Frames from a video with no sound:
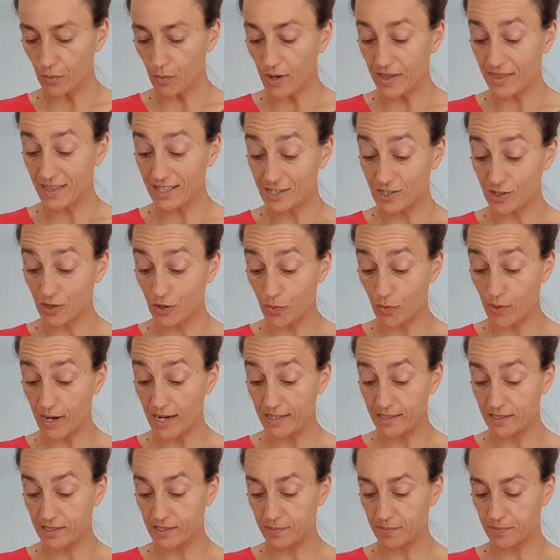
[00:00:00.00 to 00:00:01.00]
one that's
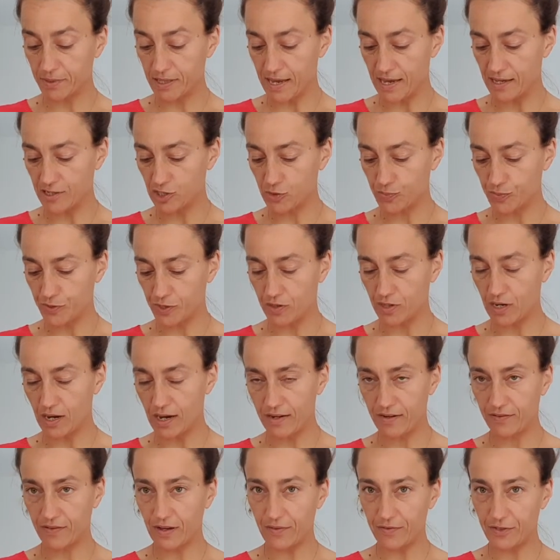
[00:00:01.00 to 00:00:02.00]
great to blanch, but you
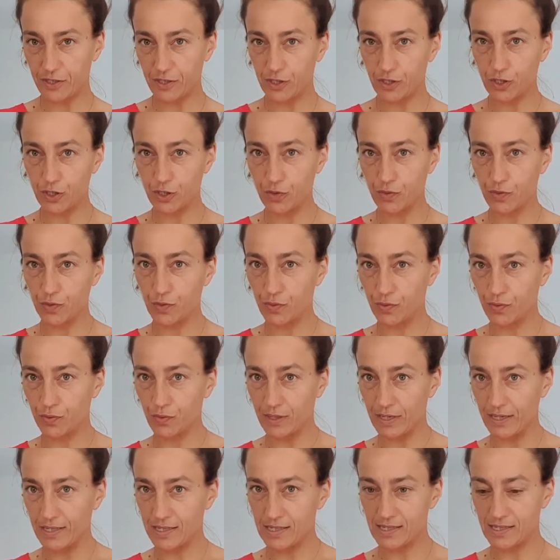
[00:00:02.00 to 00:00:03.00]
kind of have to do
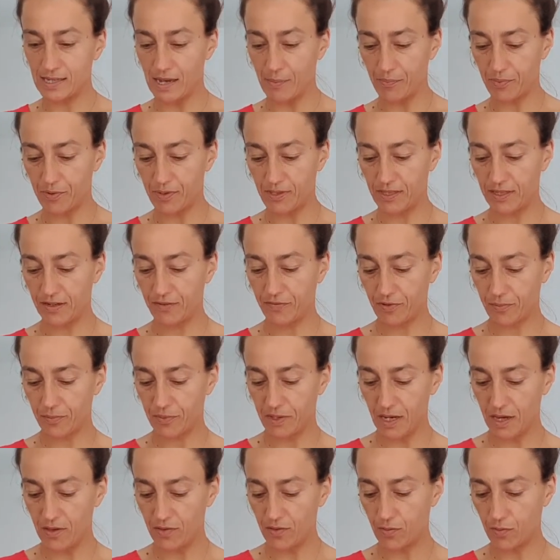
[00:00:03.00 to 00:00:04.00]
it separately from
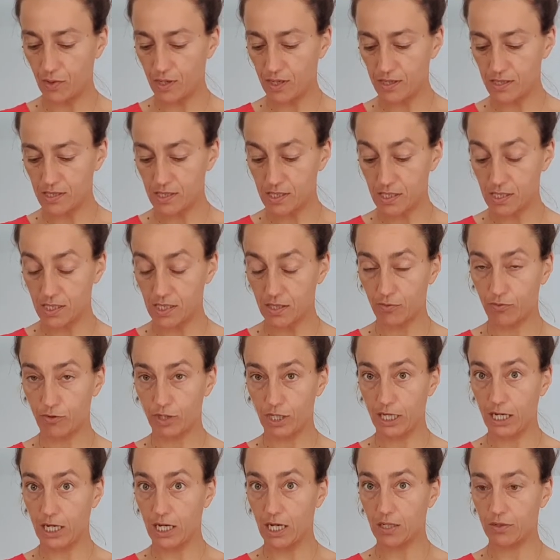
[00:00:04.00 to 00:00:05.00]
the other ones because it
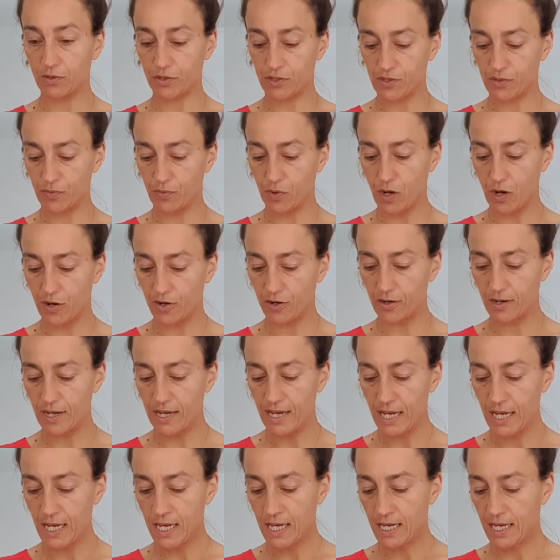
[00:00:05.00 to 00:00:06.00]
really colors the water,
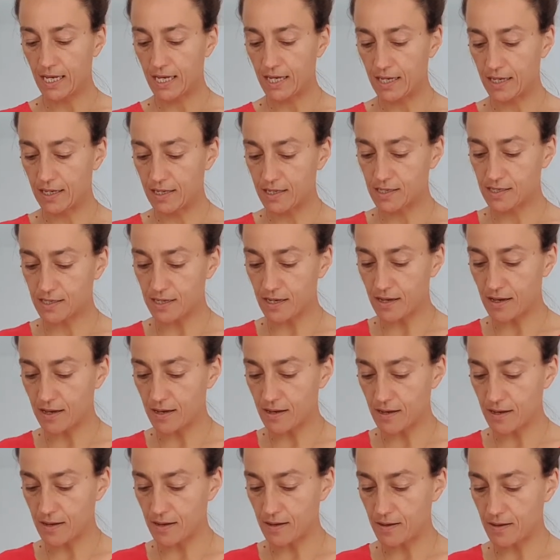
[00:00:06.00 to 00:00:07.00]
is
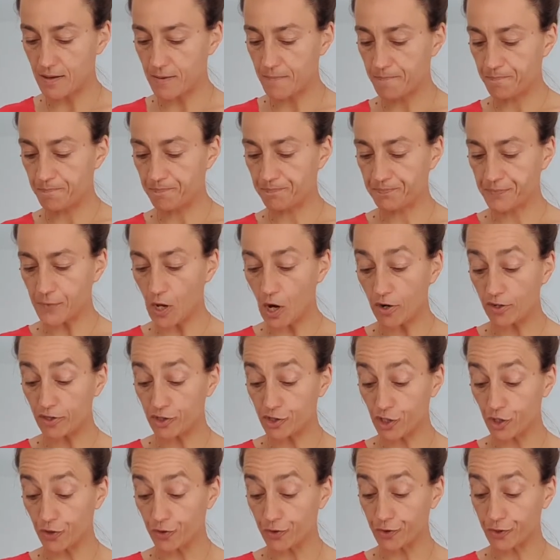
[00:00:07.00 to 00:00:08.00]

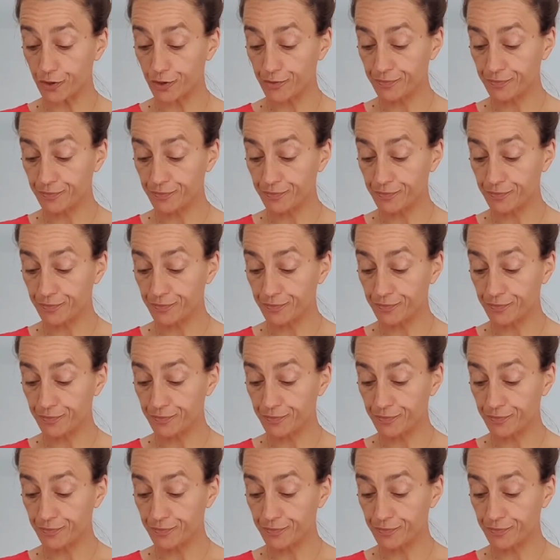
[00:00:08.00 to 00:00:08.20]
artichoke.